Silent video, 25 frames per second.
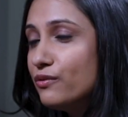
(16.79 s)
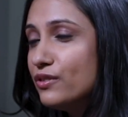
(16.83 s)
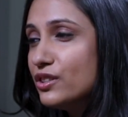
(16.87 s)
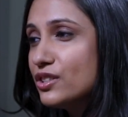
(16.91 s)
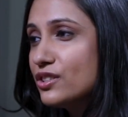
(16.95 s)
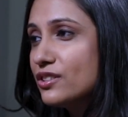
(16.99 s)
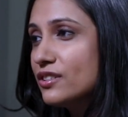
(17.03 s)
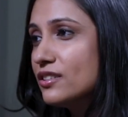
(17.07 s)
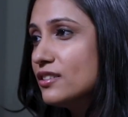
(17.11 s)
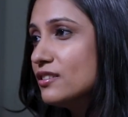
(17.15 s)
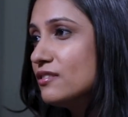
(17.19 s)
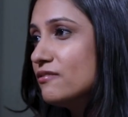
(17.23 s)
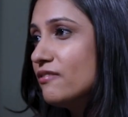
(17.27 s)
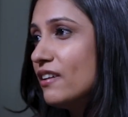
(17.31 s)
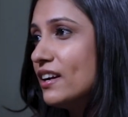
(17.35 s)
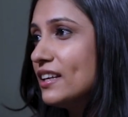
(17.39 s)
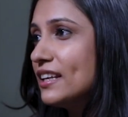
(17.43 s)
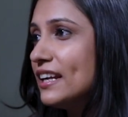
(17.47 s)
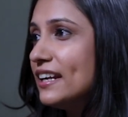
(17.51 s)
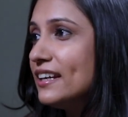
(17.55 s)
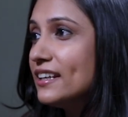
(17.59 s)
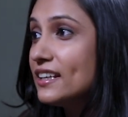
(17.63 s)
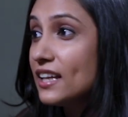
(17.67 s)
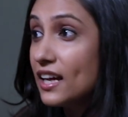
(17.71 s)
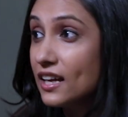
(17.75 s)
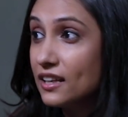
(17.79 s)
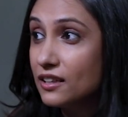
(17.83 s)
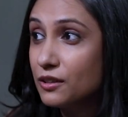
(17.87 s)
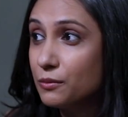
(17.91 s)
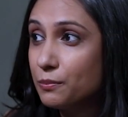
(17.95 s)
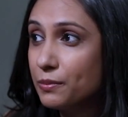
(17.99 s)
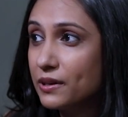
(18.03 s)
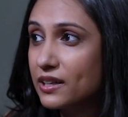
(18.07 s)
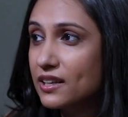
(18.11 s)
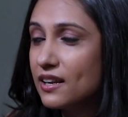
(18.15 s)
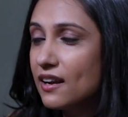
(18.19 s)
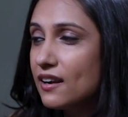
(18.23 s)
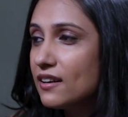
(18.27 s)
which is one entire
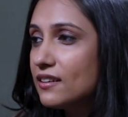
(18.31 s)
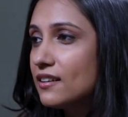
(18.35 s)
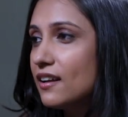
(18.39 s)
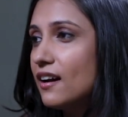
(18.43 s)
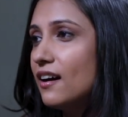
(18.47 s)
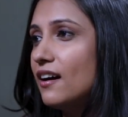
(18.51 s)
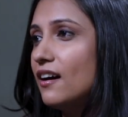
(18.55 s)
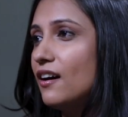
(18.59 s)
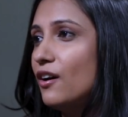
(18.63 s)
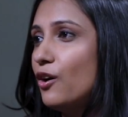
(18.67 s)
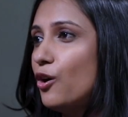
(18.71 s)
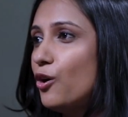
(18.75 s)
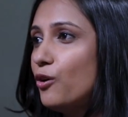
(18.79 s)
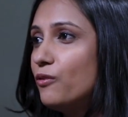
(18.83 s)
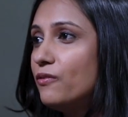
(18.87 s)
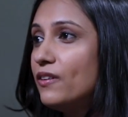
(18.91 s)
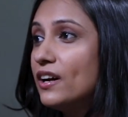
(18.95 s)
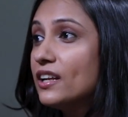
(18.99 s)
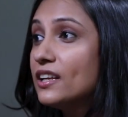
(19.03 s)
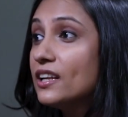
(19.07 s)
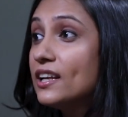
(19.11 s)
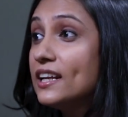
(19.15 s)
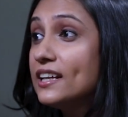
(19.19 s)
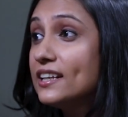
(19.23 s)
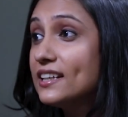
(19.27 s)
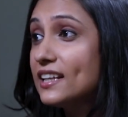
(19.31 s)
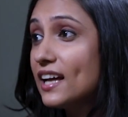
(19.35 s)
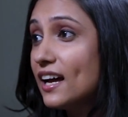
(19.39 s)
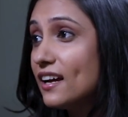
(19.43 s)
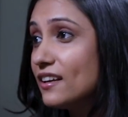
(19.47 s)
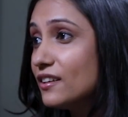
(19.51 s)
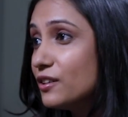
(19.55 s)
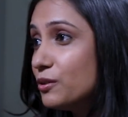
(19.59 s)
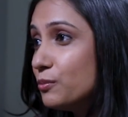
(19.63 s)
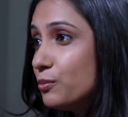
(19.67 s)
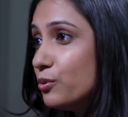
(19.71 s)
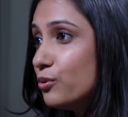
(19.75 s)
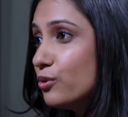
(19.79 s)
paratha or one
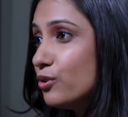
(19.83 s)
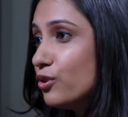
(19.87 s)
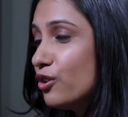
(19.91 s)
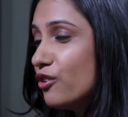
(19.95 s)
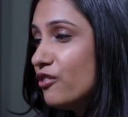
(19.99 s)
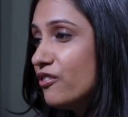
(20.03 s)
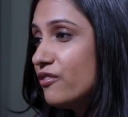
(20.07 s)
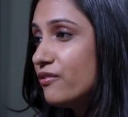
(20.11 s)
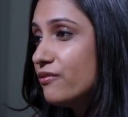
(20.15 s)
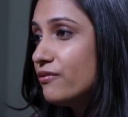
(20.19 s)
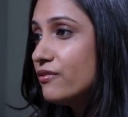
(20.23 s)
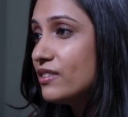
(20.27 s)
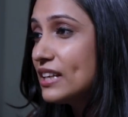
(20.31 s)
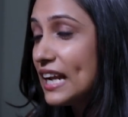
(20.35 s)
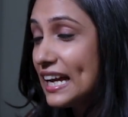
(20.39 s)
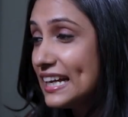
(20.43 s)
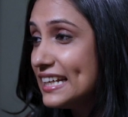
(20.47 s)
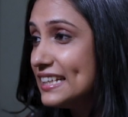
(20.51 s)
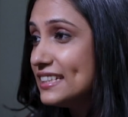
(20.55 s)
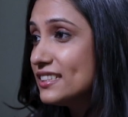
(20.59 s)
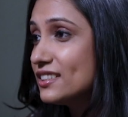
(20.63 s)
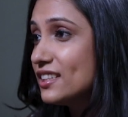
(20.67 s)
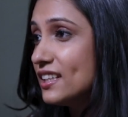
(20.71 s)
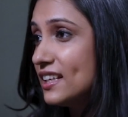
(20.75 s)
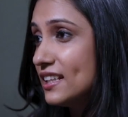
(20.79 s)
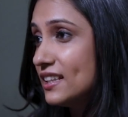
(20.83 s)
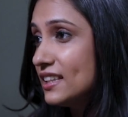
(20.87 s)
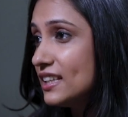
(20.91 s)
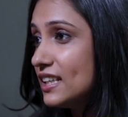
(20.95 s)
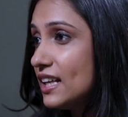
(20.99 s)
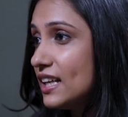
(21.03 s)
entire bowl of rice and